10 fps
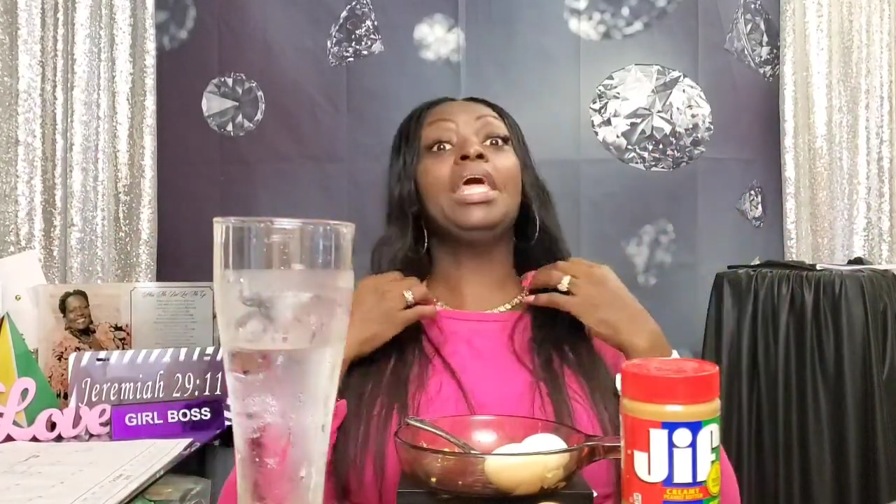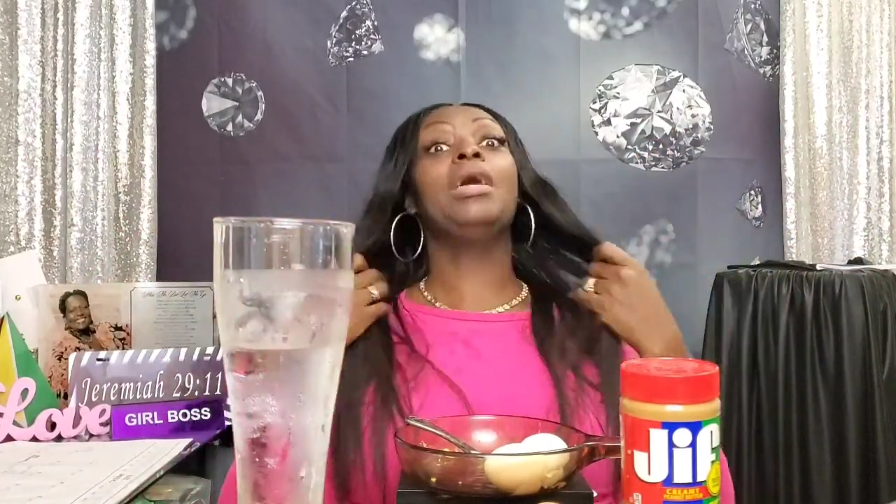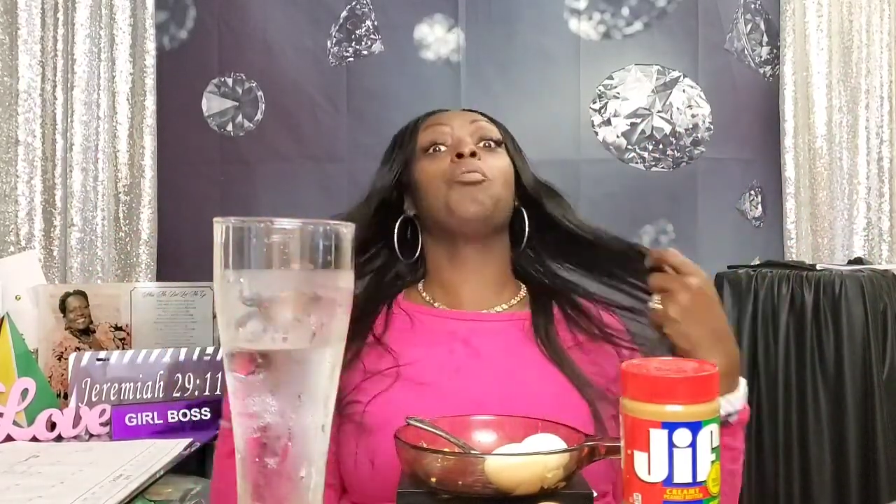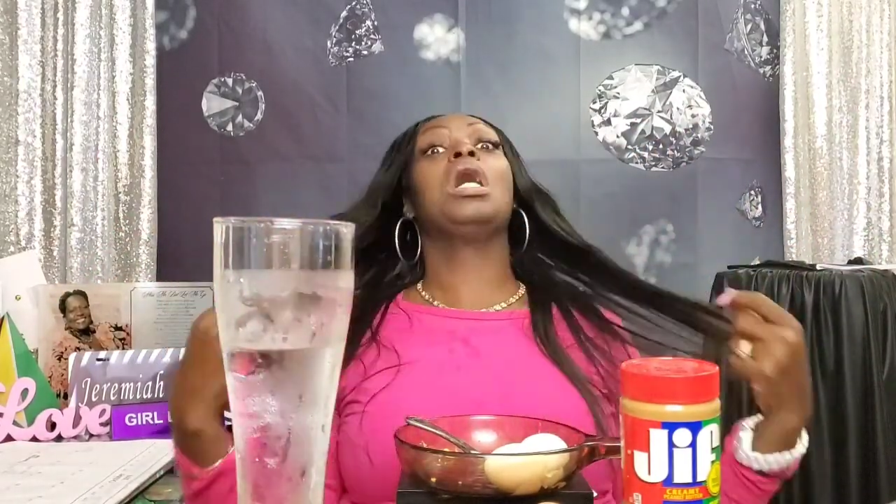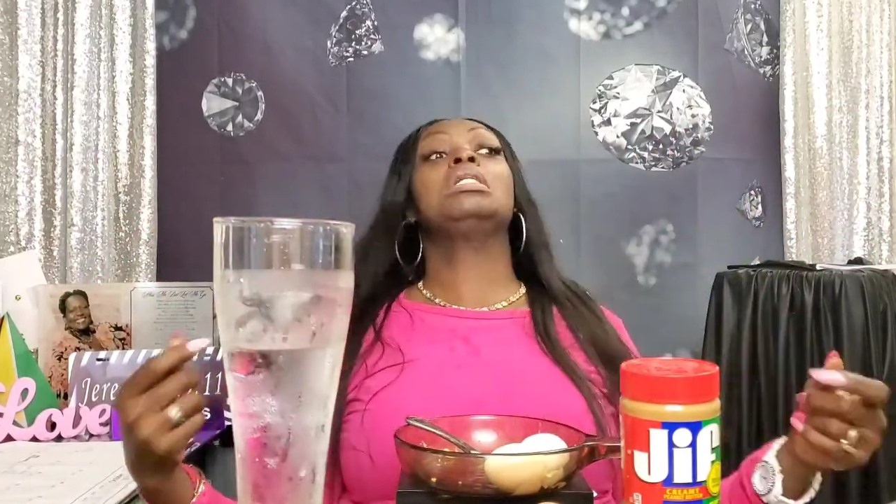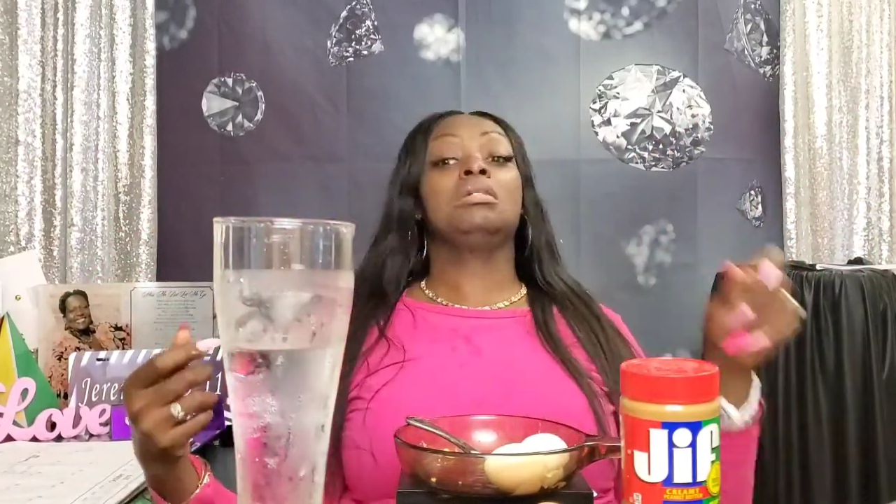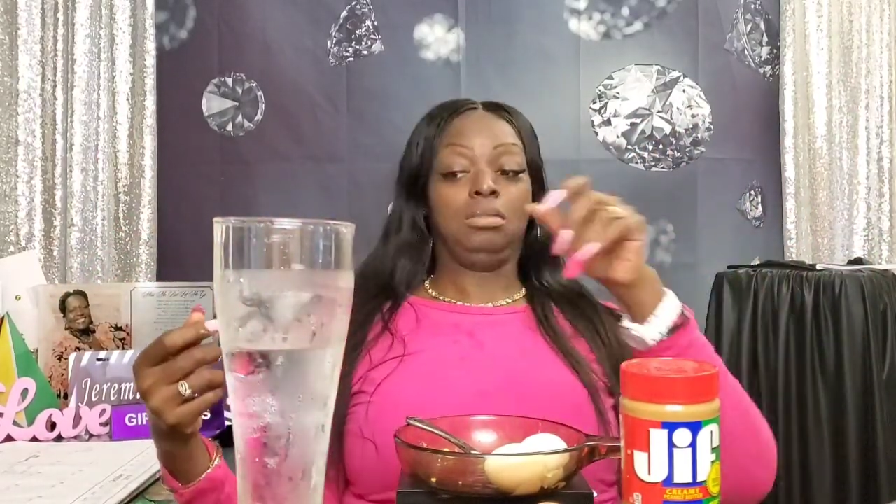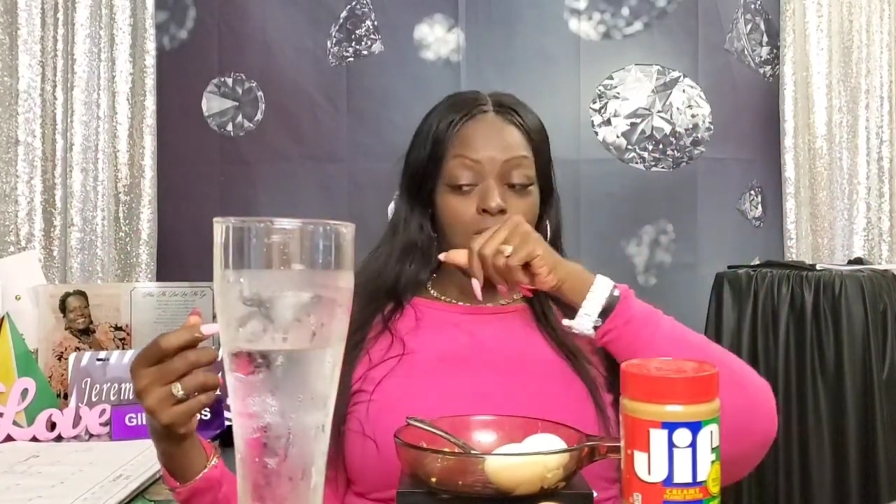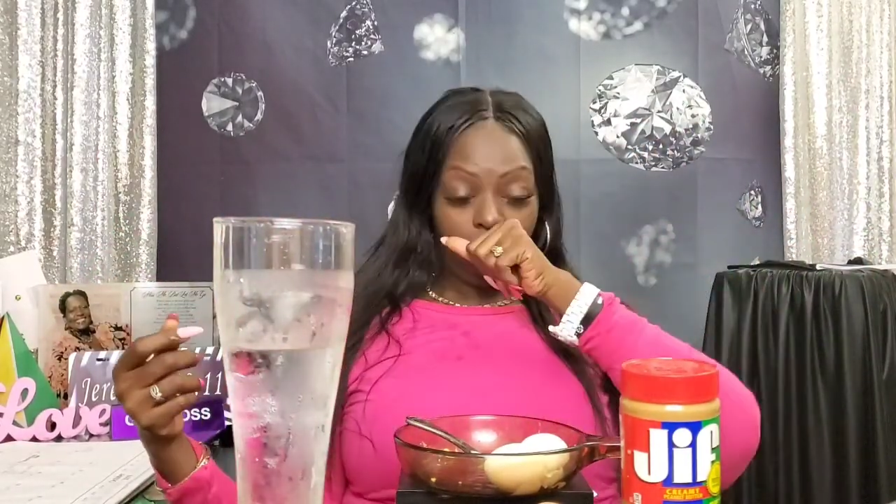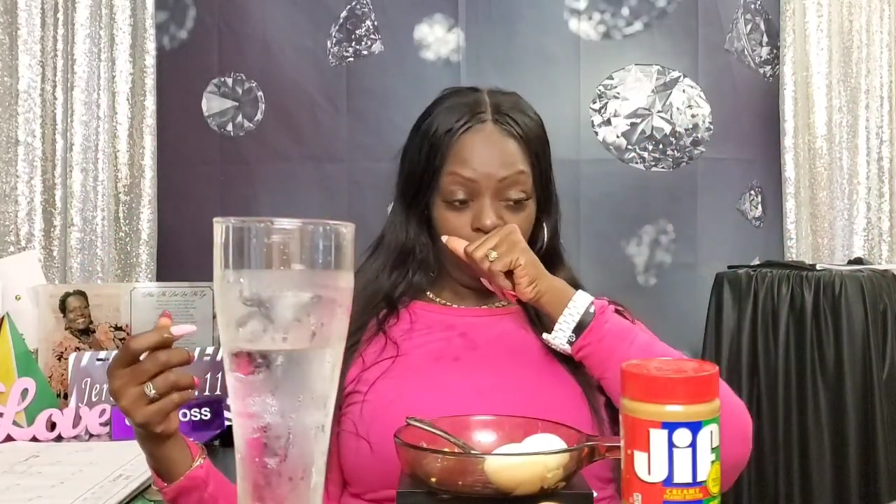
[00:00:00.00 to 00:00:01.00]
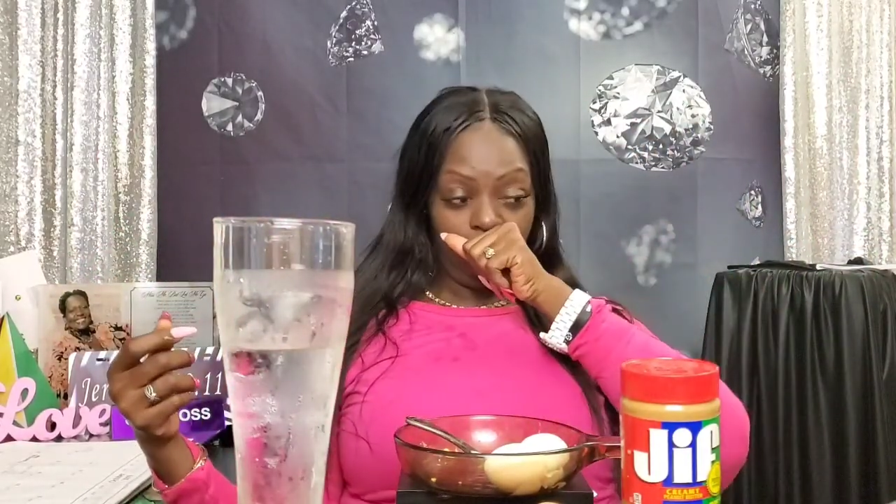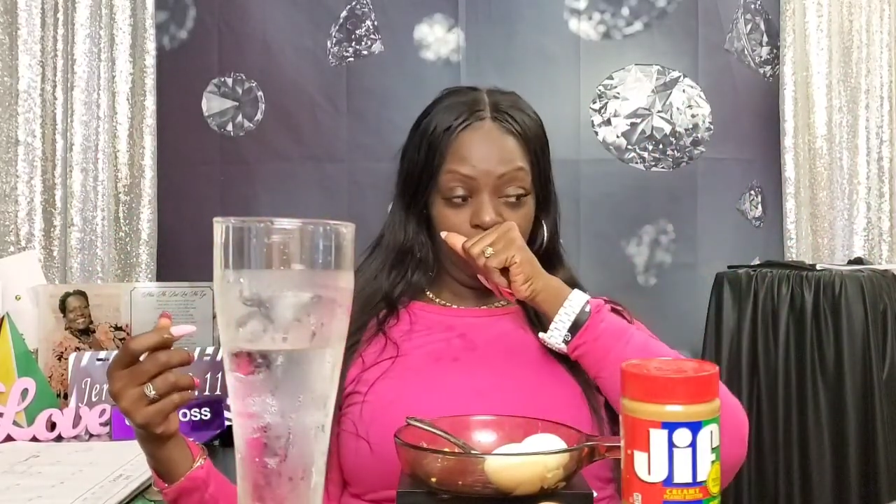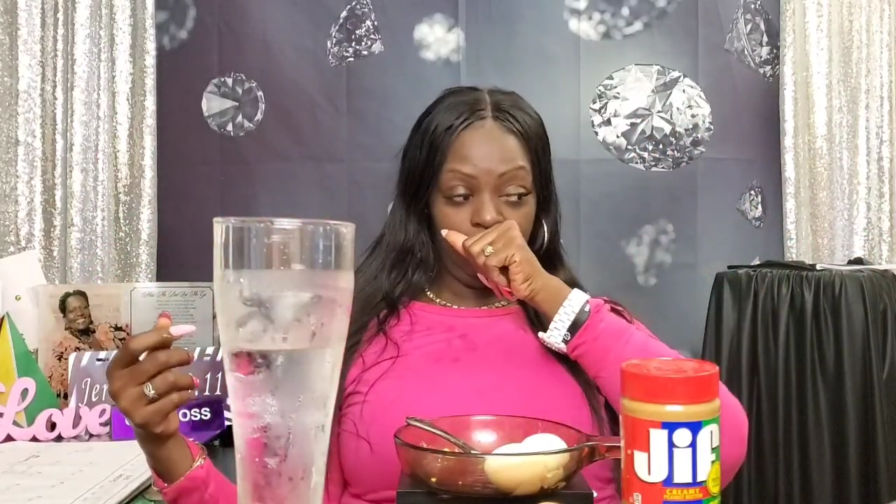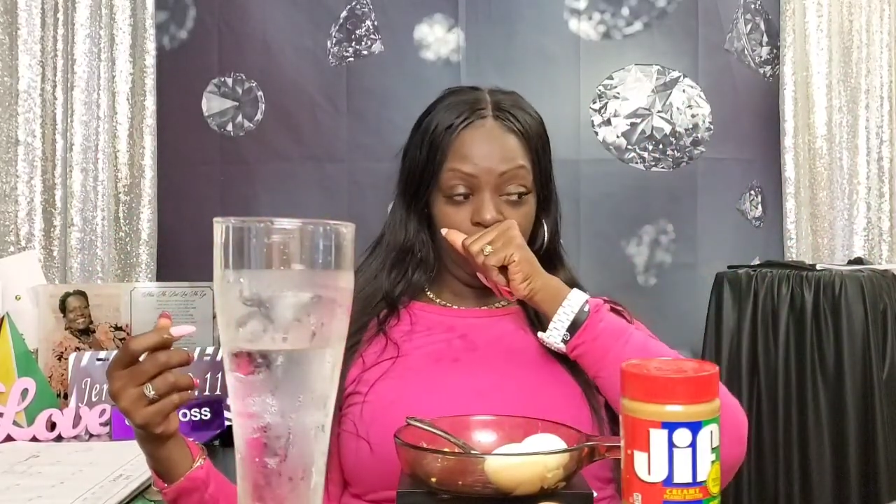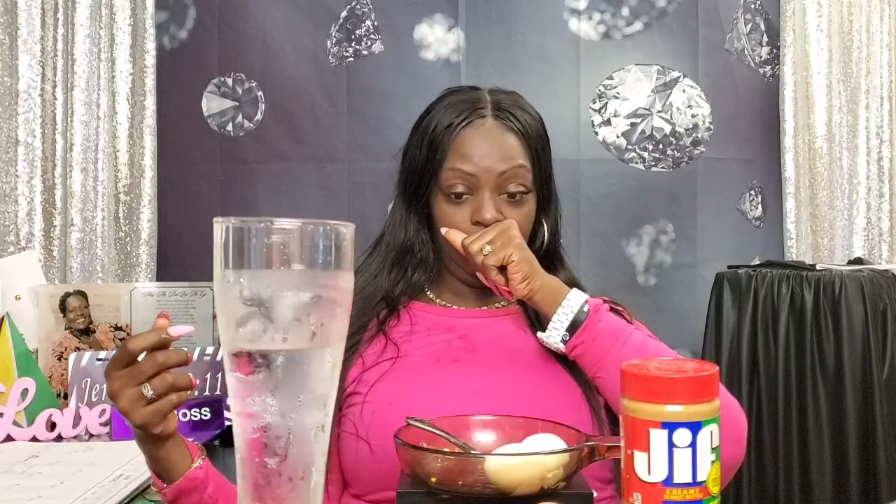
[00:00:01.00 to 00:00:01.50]
playing around my
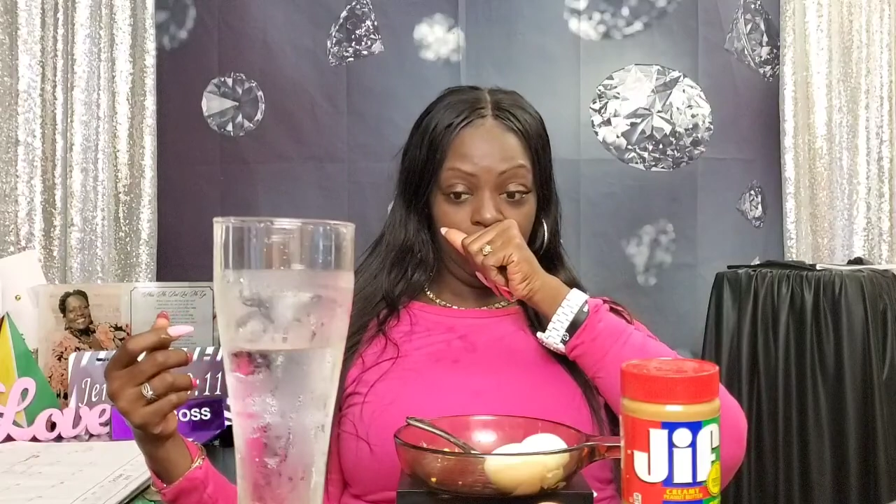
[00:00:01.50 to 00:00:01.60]
camera,